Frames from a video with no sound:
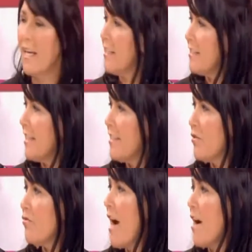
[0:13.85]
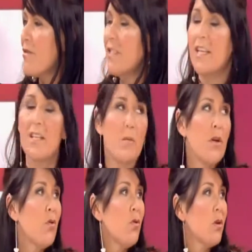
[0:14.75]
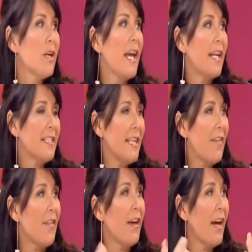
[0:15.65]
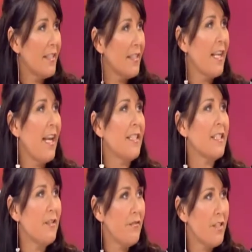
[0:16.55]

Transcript: it's it's a rarity that we all get together as a collective,